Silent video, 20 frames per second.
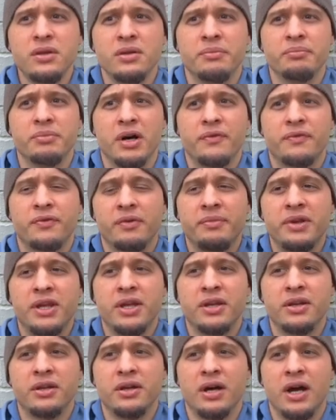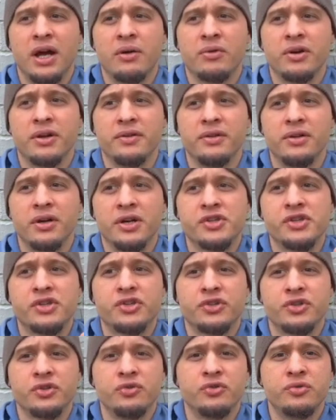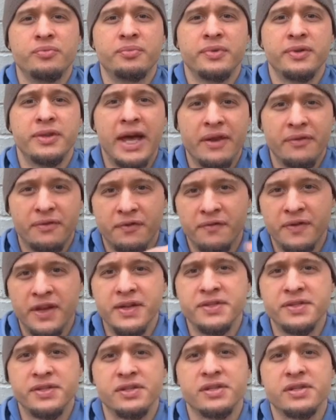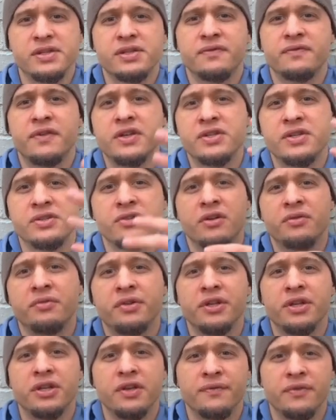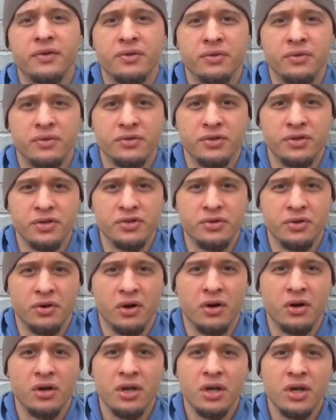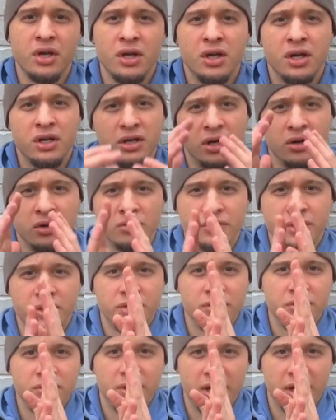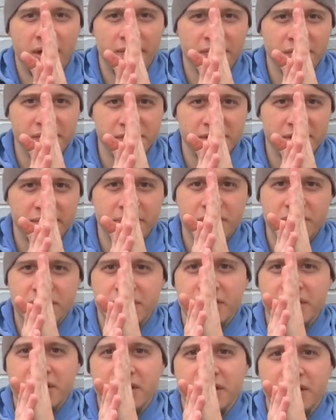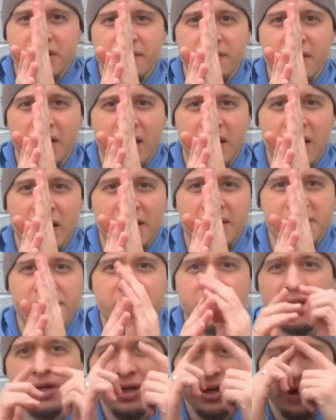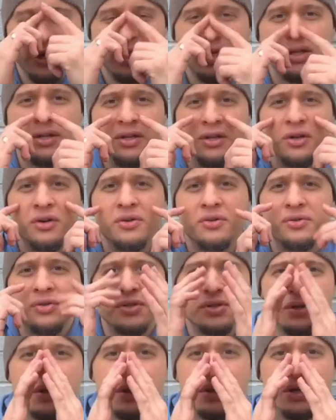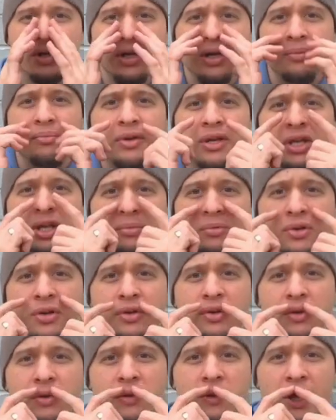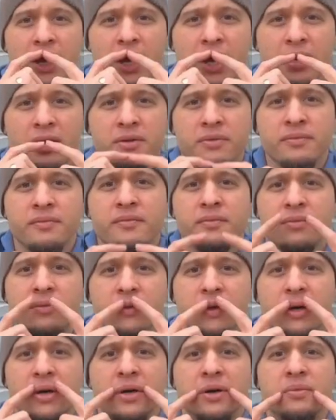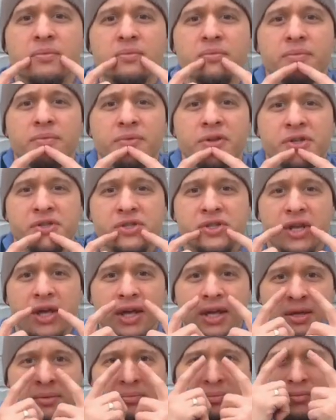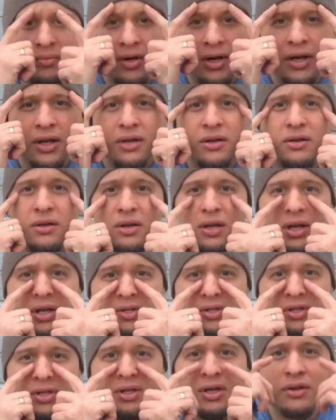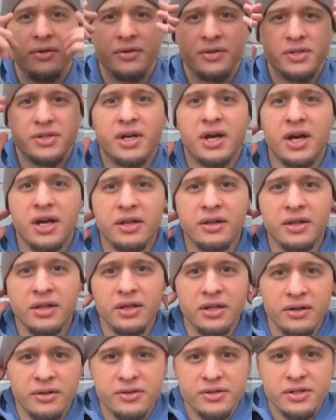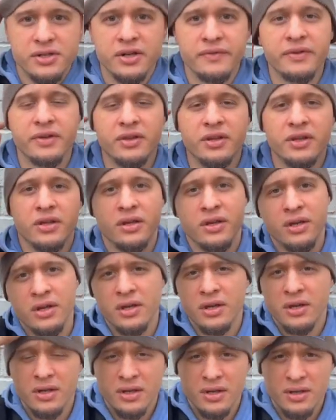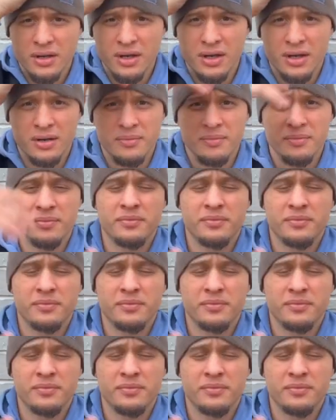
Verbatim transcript: But for me, and I would assume that faces, faces are really difficult to draw. Not only do you have the symmetry of the eyes and the nose and being able to do that um, the same, right, as the other side, the ears and everything, um,